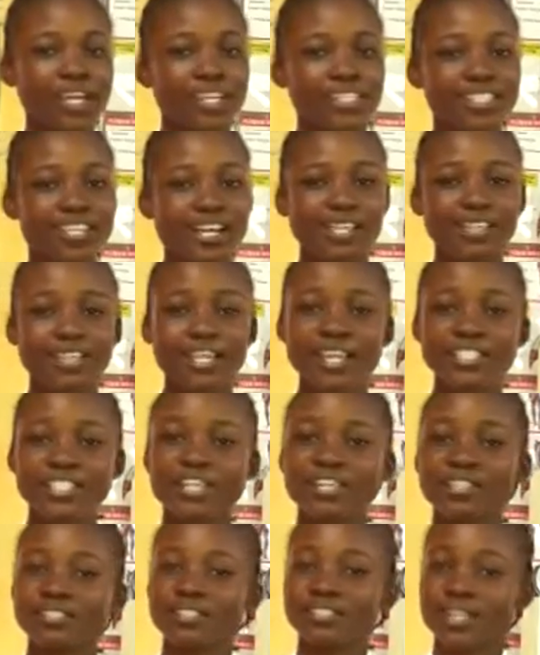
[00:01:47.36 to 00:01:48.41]
They are
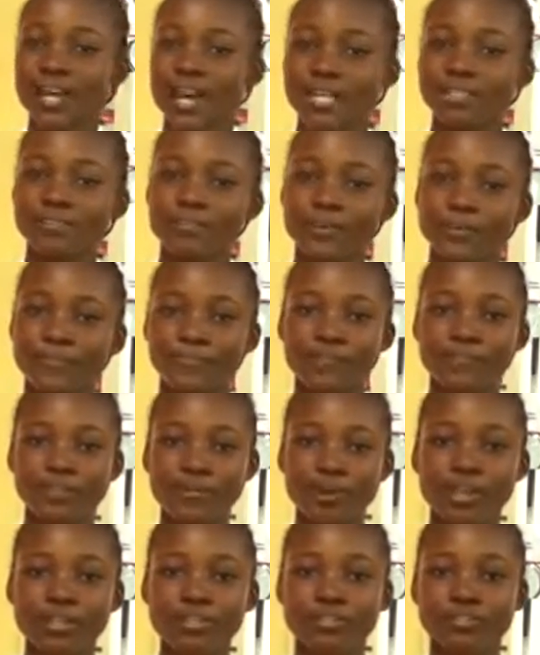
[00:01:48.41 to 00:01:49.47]
larger in size but
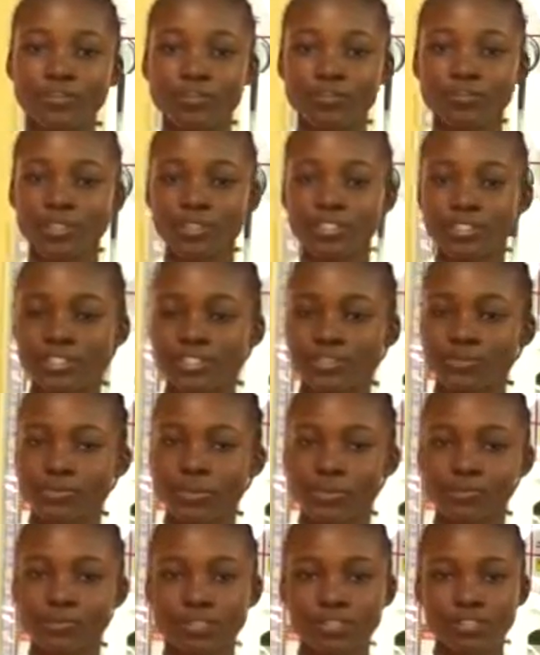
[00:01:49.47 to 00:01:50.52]
fewer in number than the
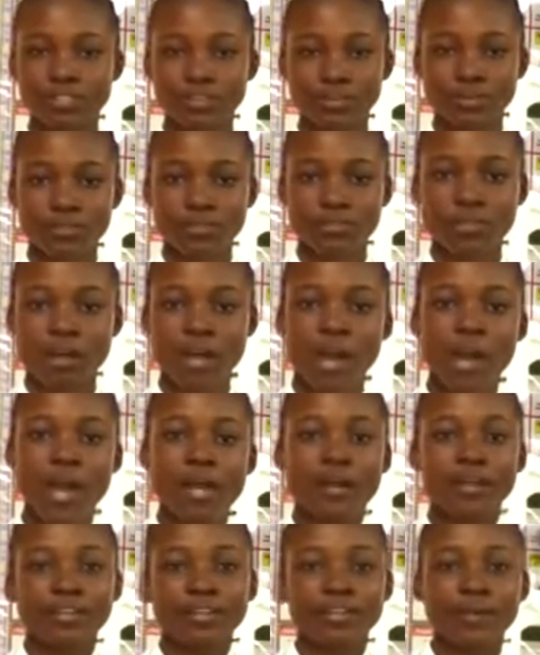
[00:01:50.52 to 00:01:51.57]
red blood cells.
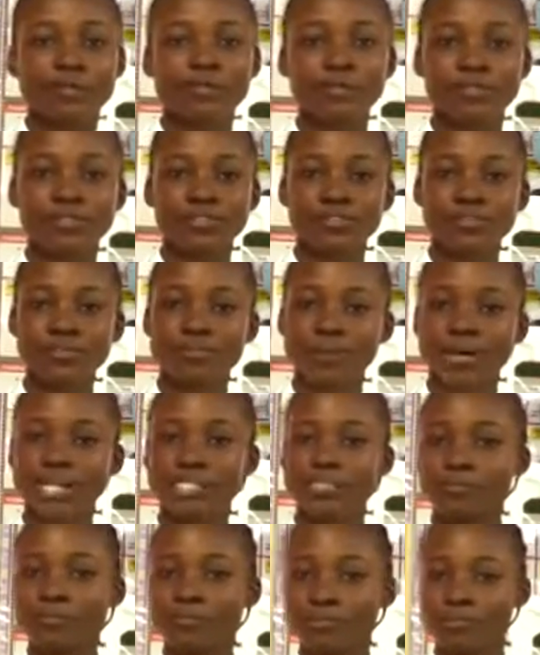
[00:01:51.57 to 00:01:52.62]
They are produced by
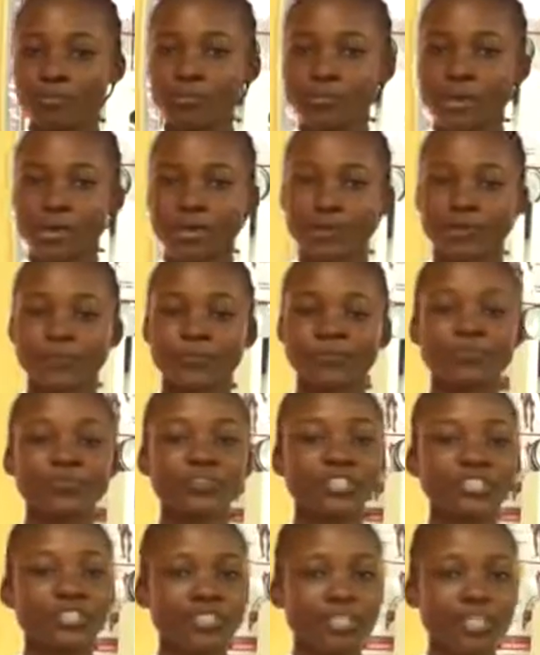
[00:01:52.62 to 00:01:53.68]
the bone marrow,
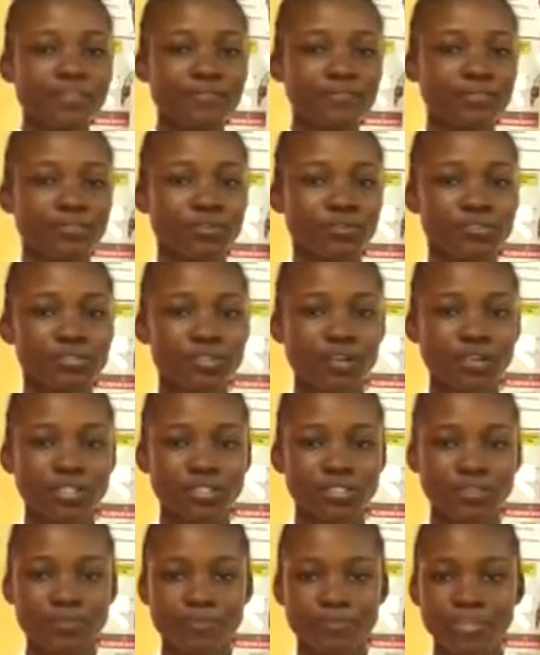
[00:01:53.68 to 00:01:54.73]
the lymph nodes of
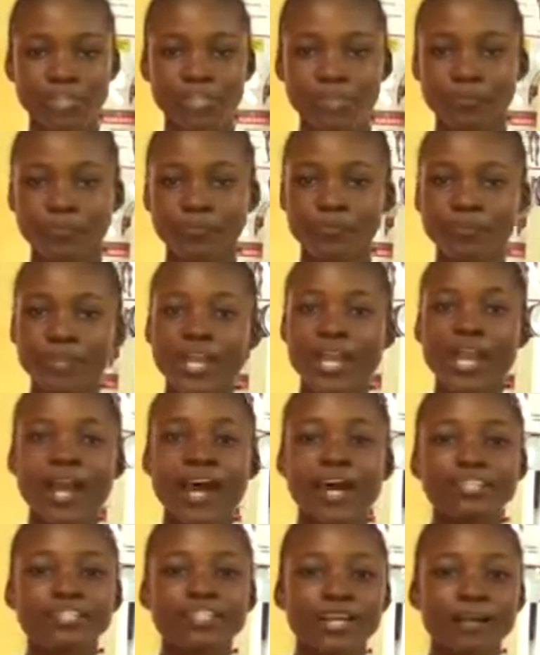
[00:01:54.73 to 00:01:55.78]
the spleen,
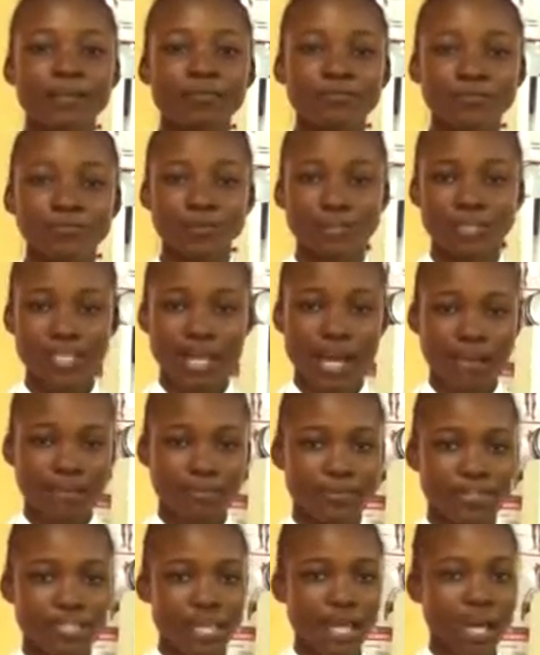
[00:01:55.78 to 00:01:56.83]
and they are of two
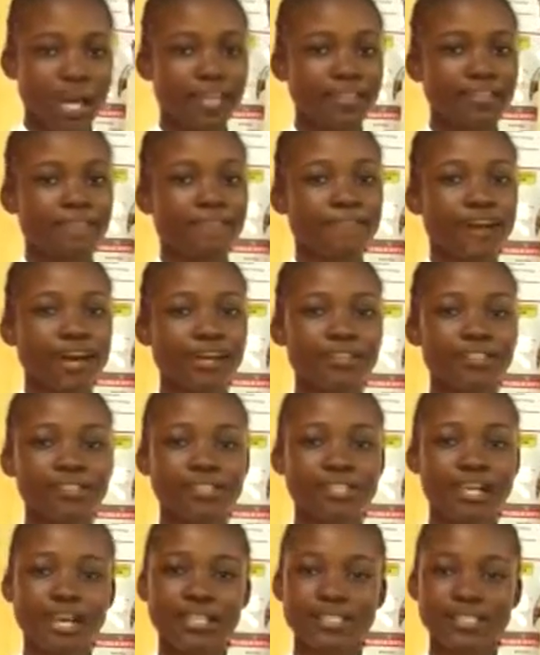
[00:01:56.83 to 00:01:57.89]
types, the
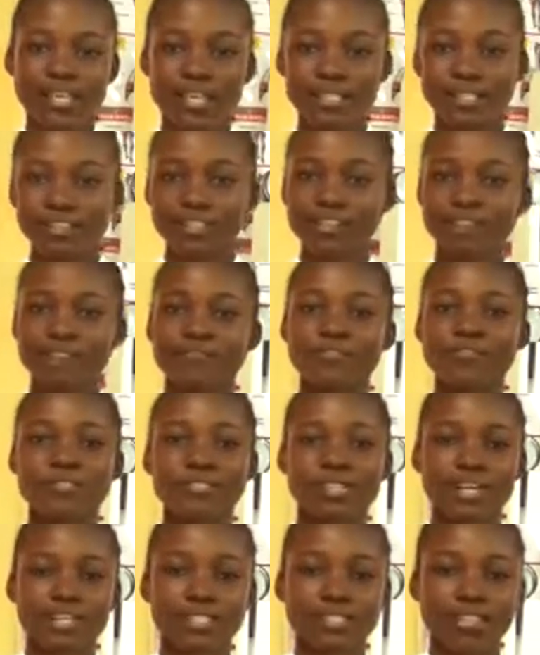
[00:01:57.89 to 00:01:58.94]
phagocytes and the
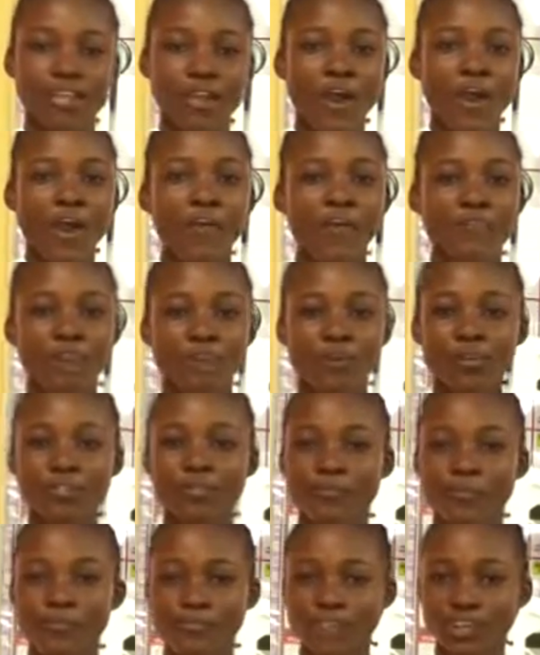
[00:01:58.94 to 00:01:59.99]
lymphocytes, for the
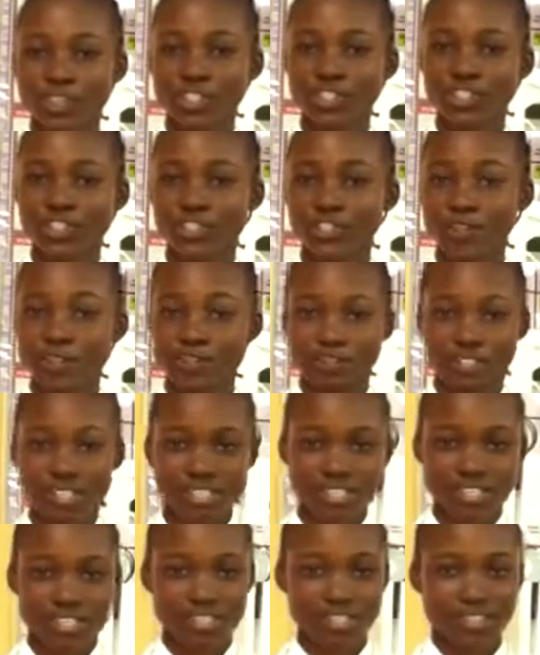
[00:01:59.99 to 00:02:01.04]
prevention of
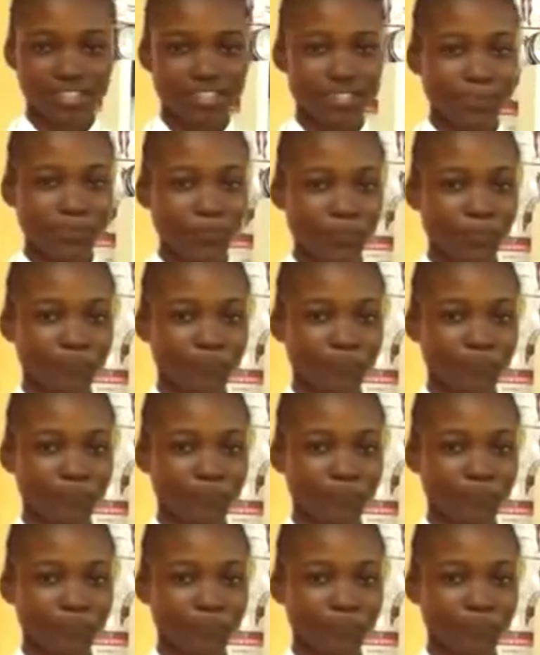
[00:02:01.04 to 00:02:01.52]
diseases.